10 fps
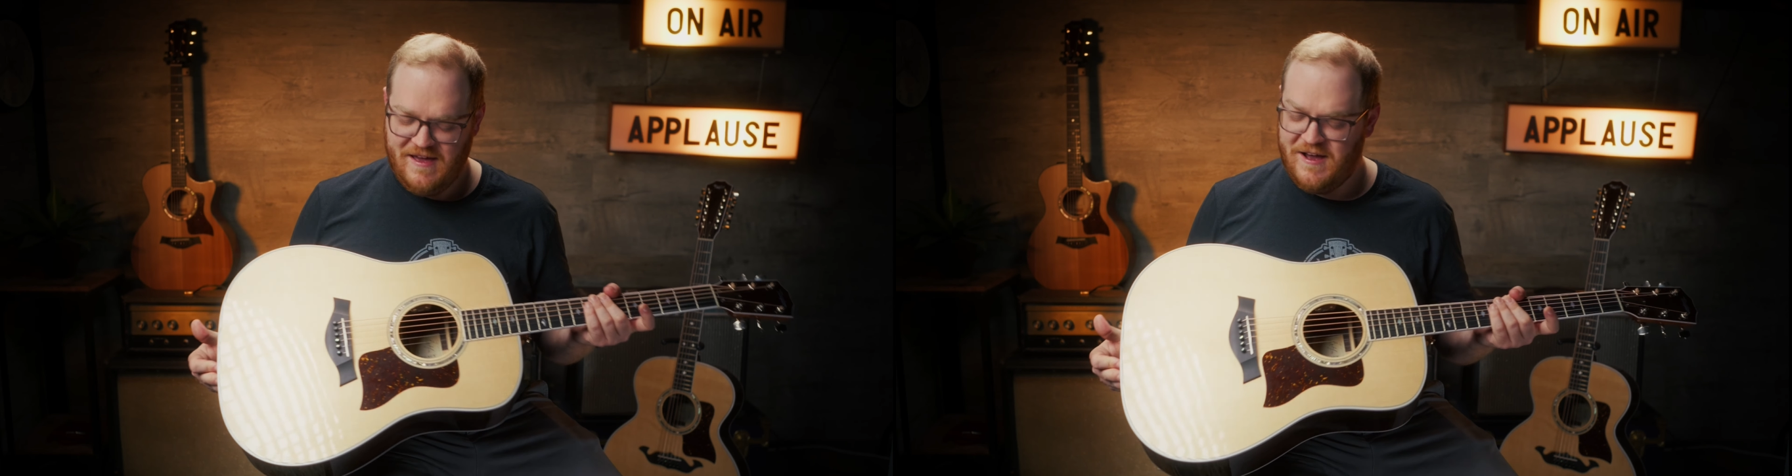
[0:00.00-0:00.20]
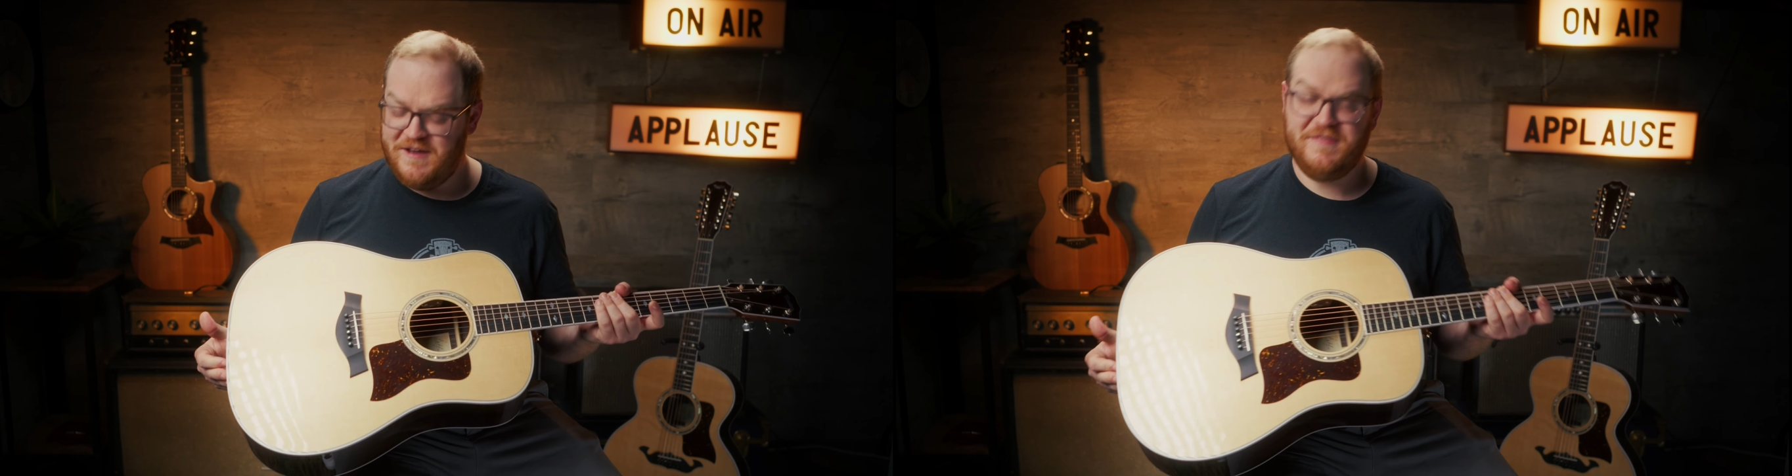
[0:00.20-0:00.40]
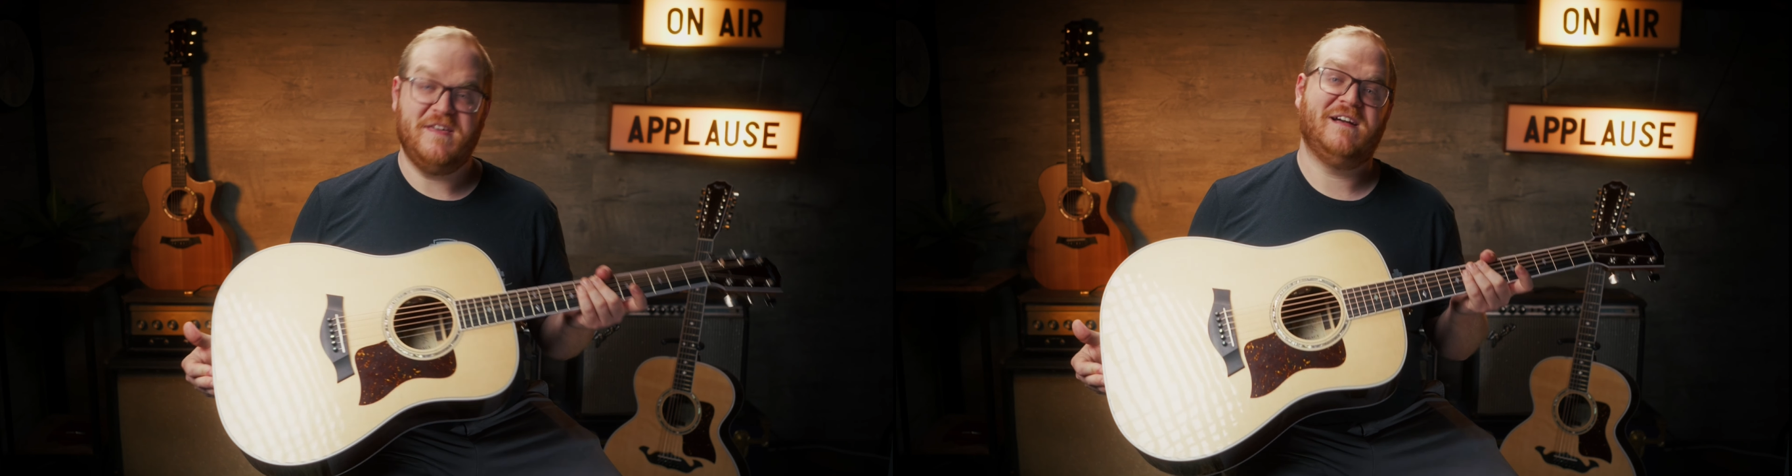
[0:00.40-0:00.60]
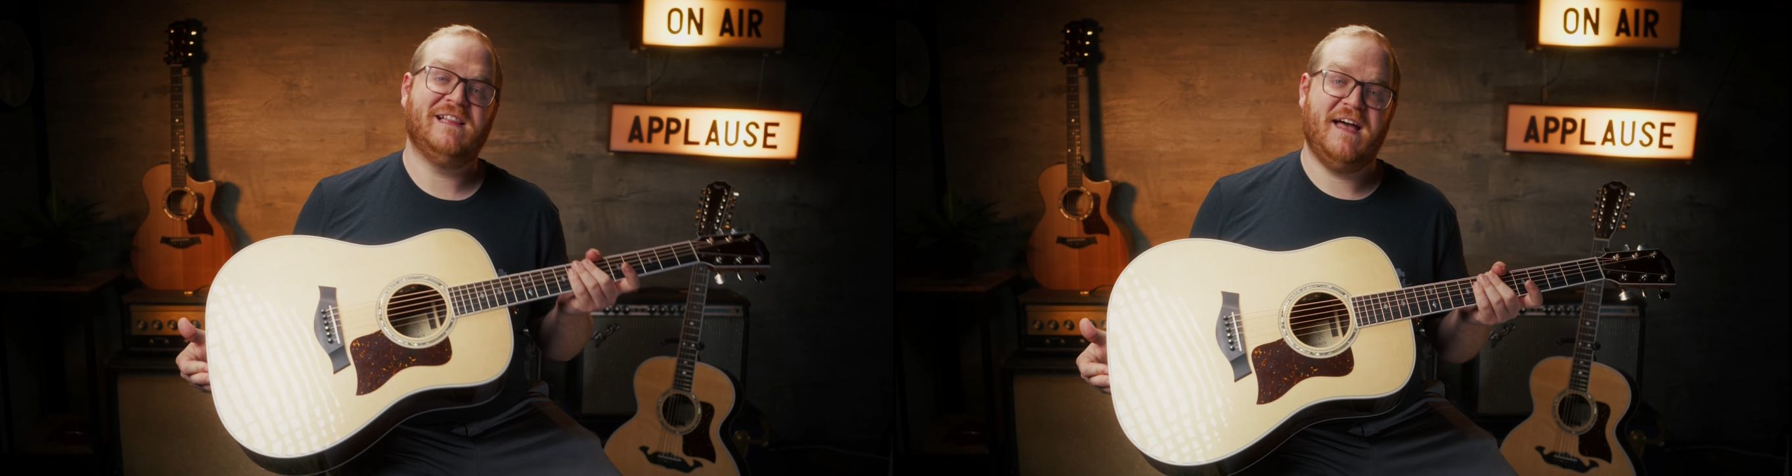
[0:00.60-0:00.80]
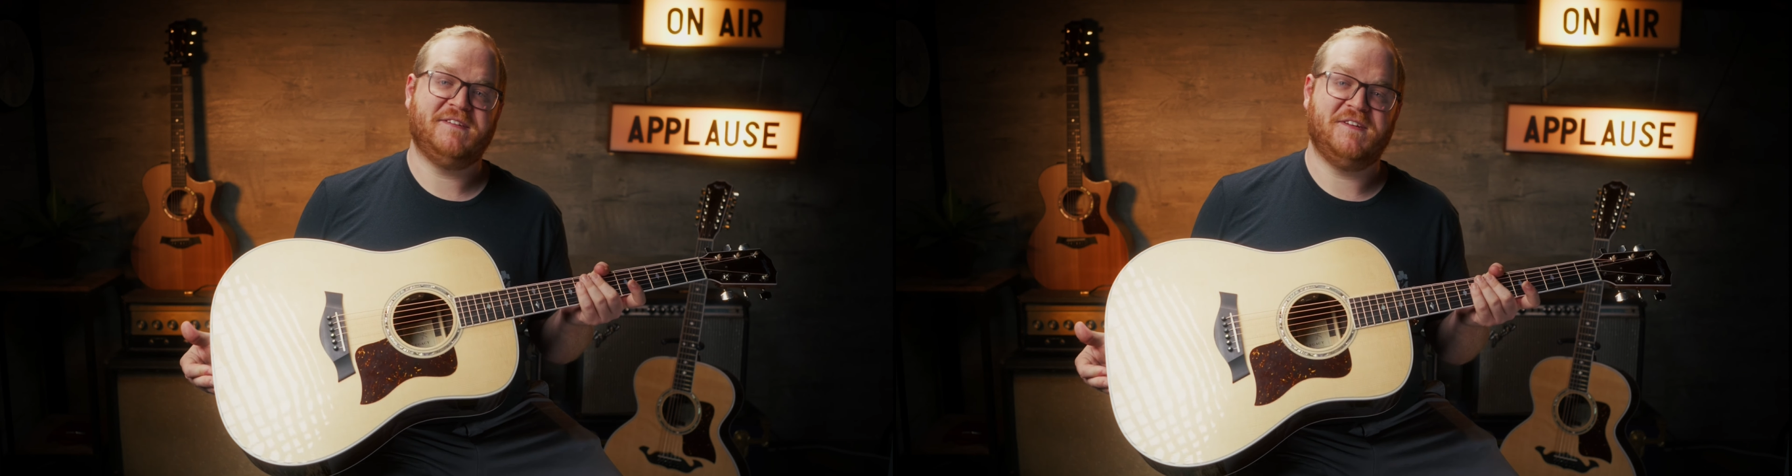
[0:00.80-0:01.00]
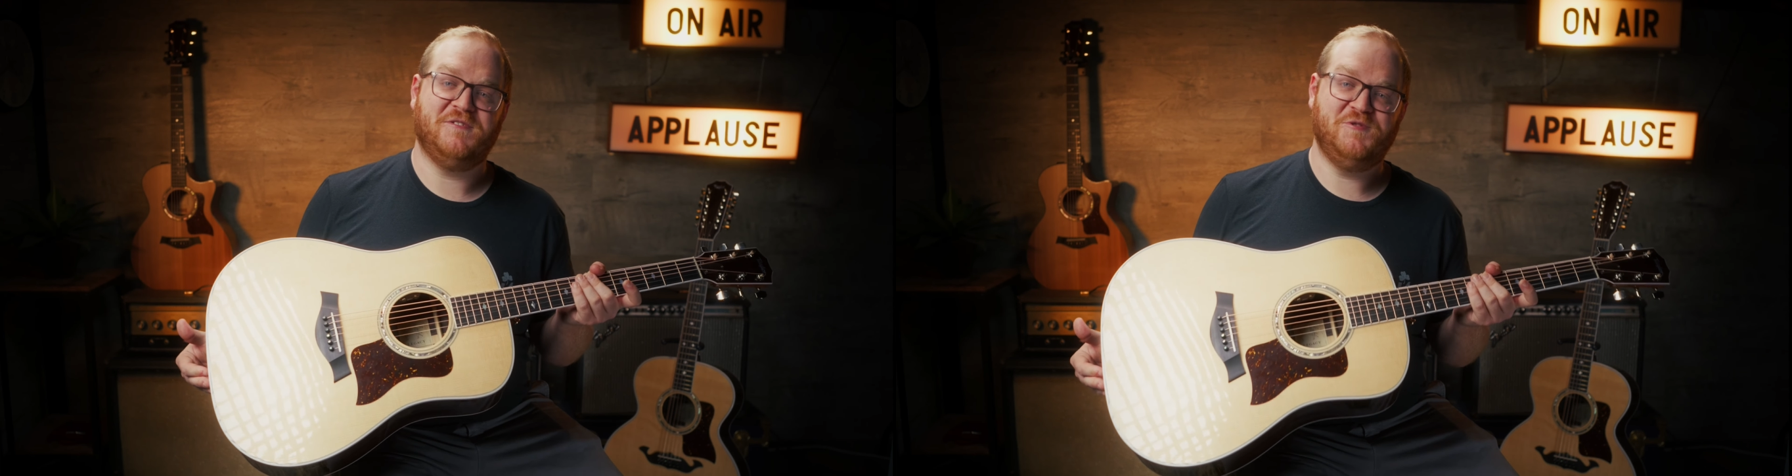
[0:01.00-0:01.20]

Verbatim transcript: uh, the classic